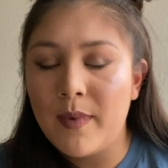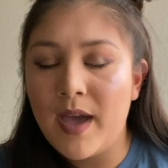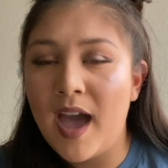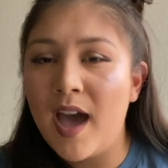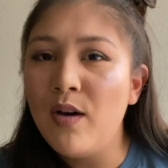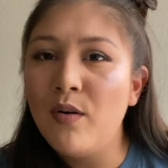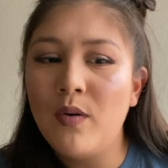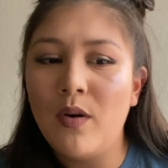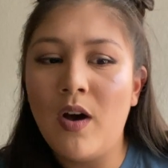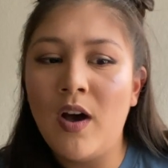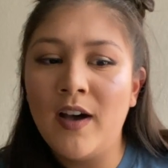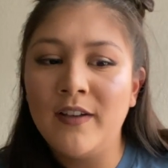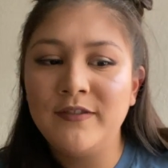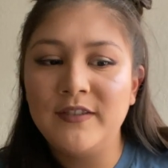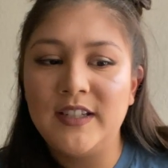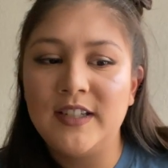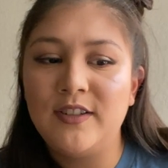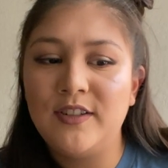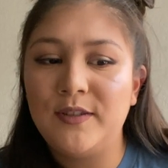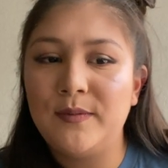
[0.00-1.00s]
how
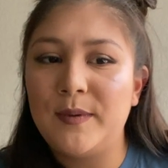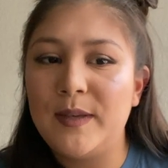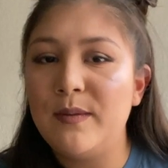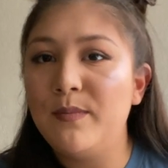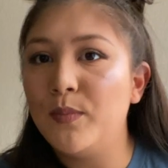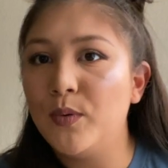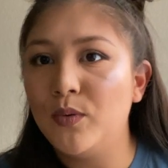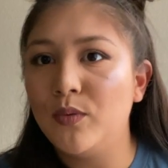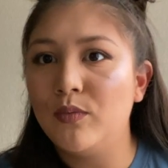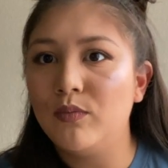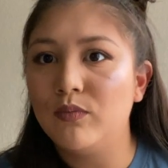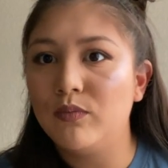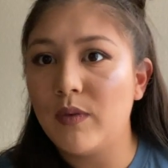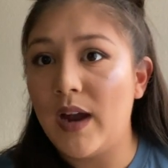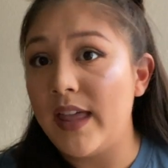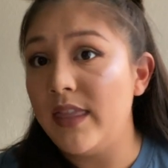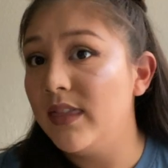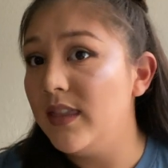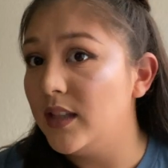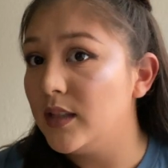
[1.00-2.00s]
often do people
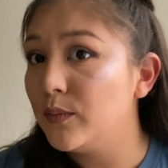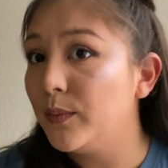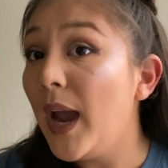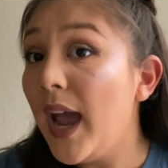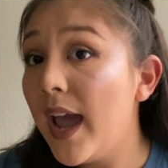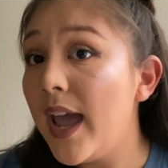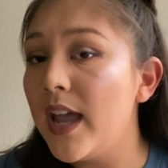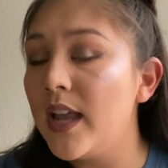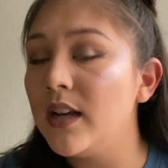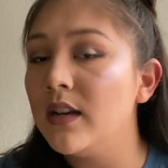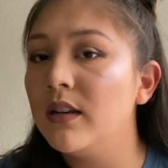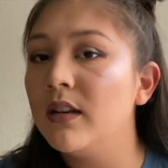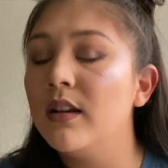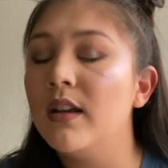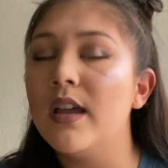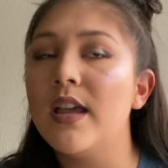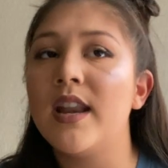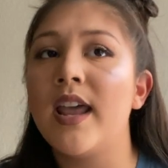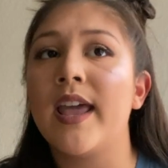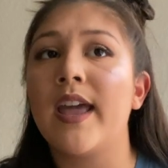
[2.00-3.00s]
ride this ride?
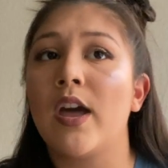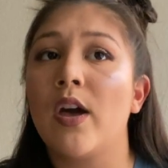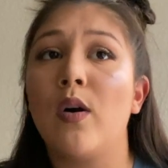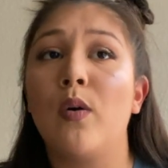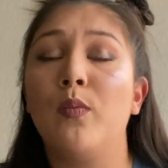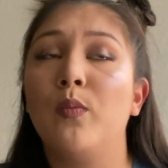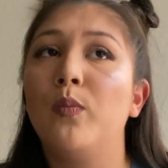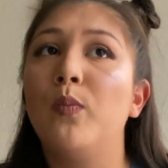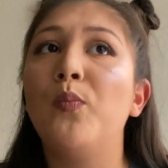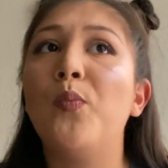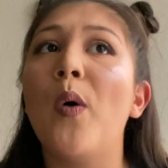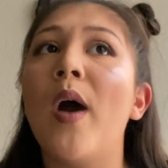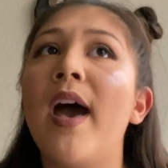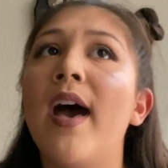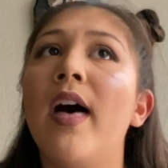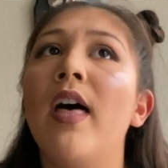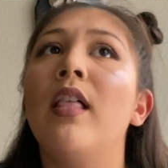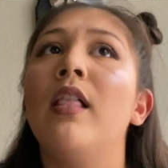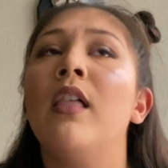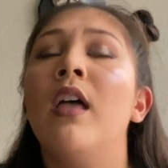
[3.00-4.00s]
And I go,
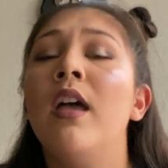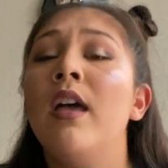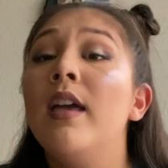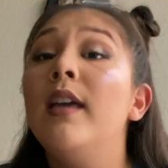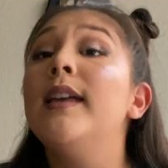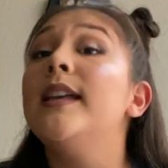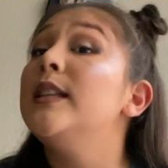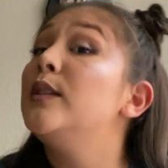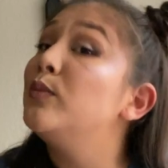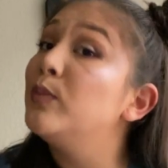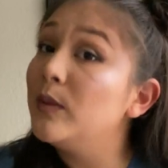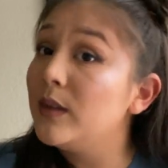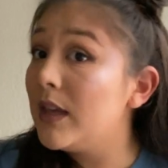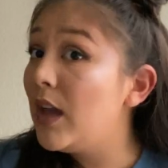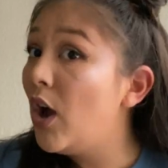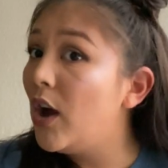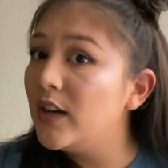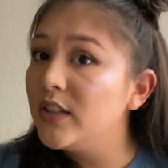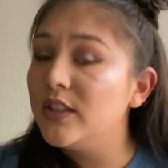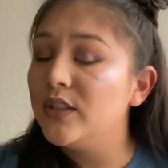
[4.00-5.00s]
well, it's really
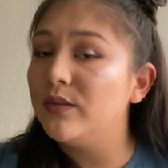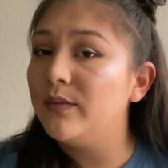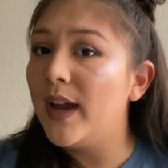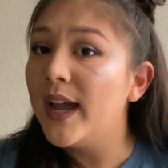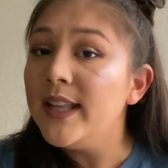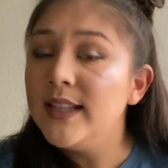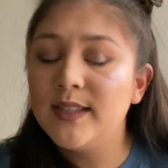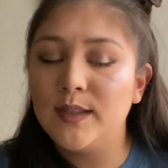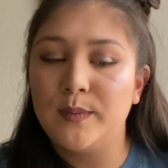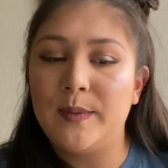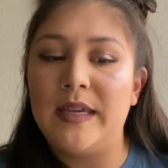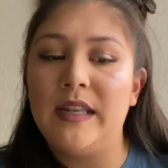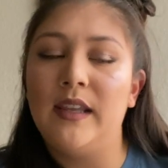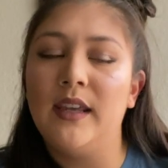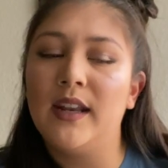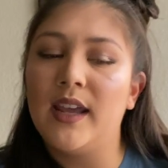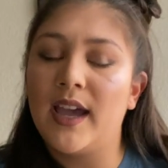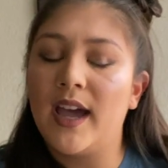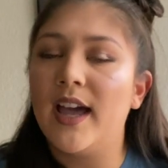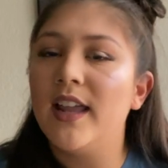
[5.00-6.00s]
hard to ride,
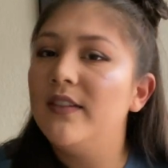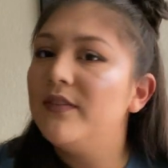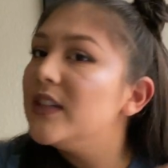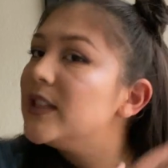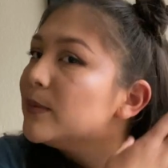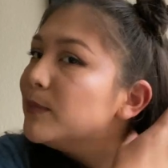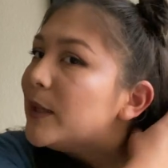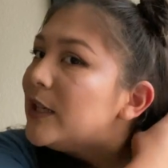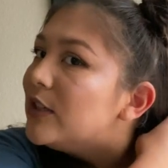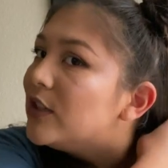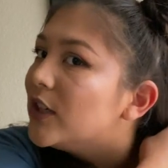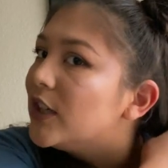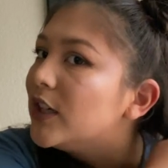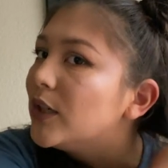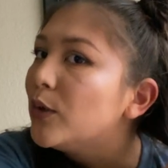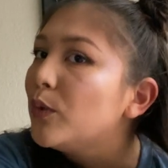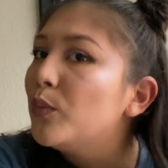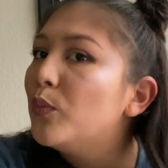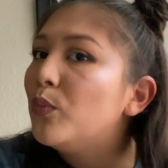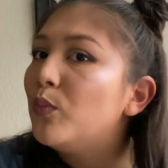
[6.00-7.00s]
sweetie, and I kind of explained to
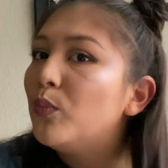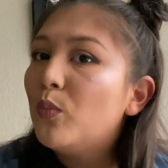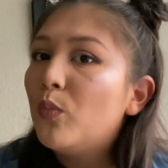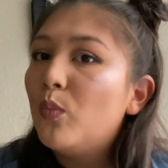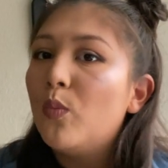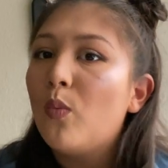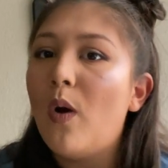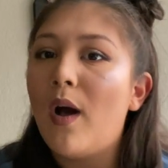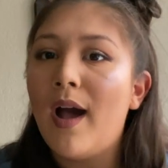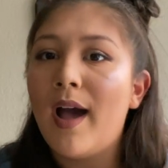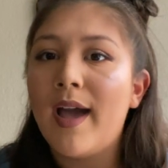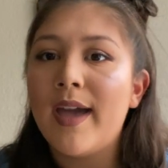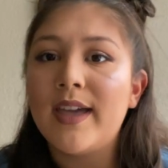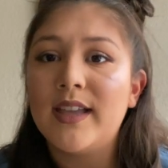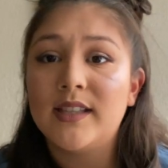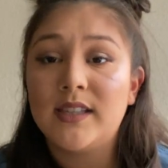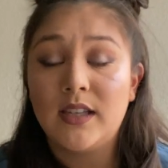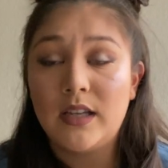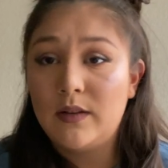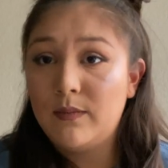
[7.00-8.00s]
her why
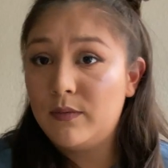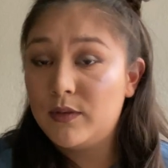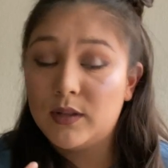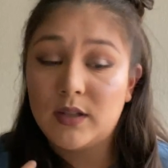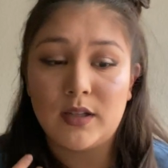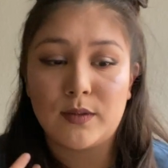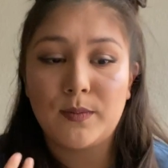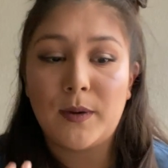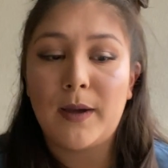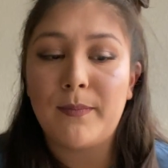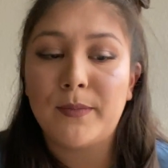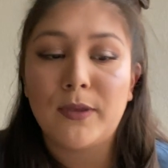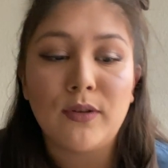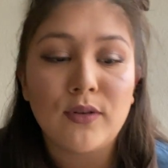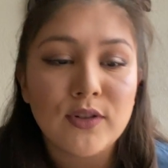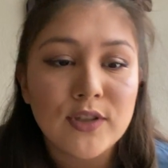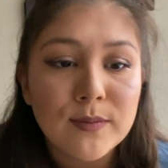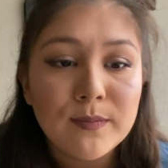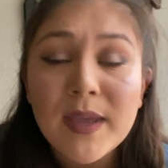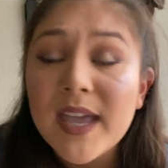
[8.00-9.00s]
it's in such
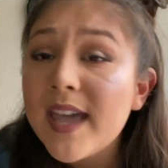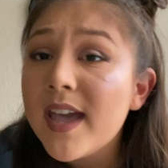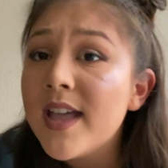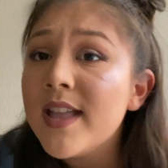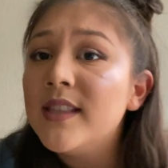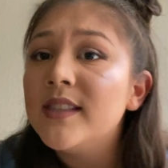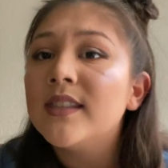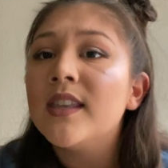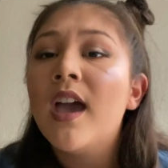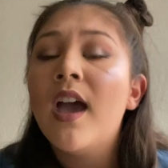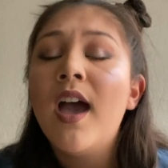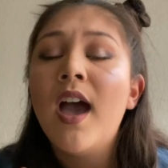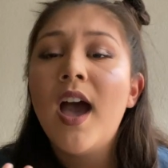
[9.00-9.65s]
popular demands.